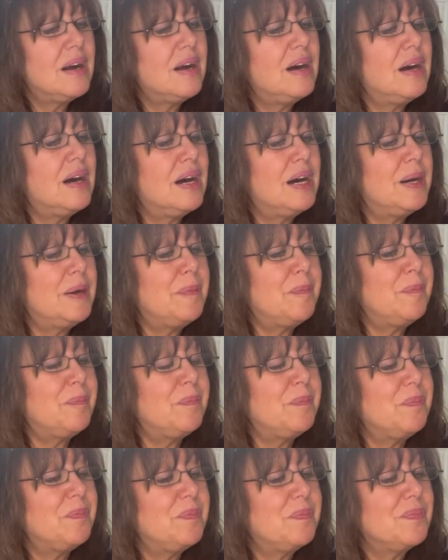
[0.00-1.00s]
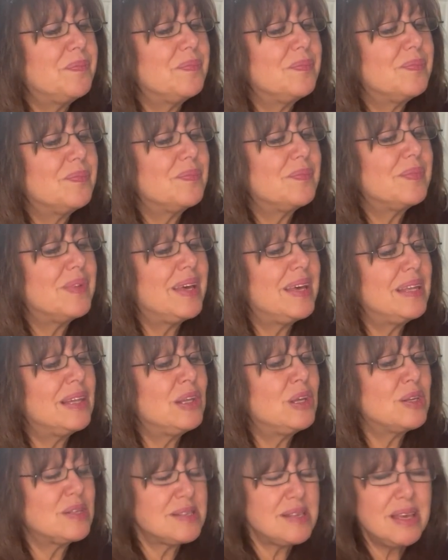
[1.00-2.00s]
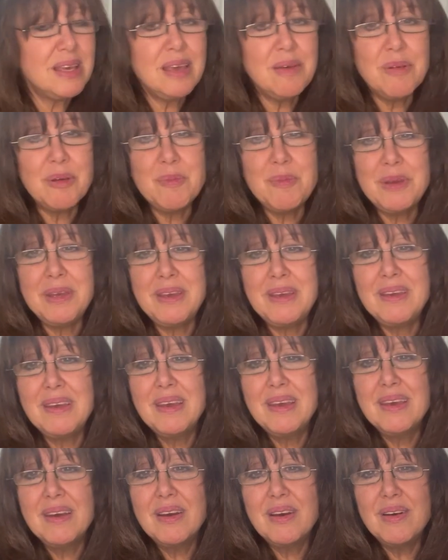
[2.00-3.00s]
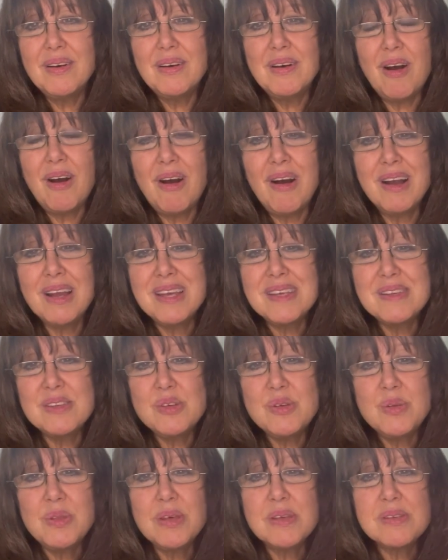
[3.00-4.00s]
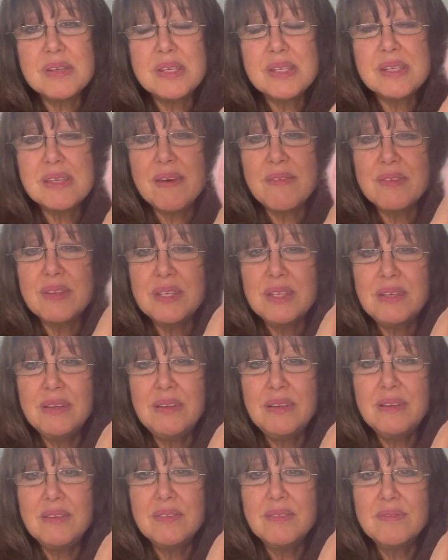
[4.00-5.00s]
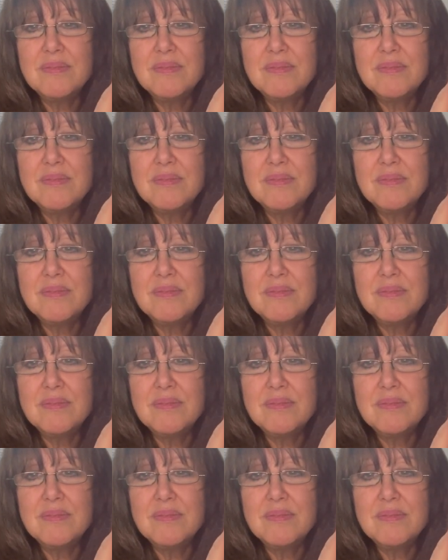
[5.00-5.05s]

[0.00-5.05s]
Um, it looks like it might be August two thousand seventeen.